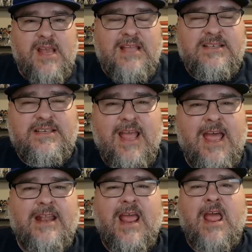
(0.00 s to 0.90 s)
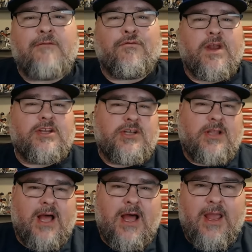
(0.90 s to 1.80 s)
Instead, every
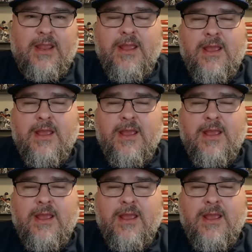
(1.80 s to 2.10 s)
July